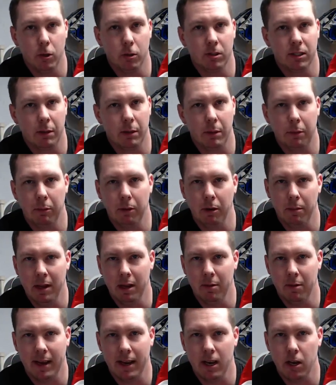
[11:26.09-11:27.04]
I remember maybe
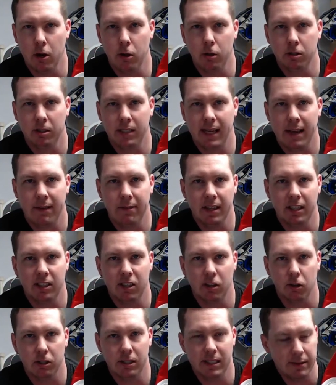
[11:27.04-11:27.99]
my Kohos having this
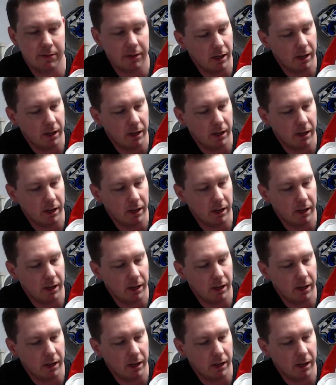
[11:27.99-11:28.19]
little divot.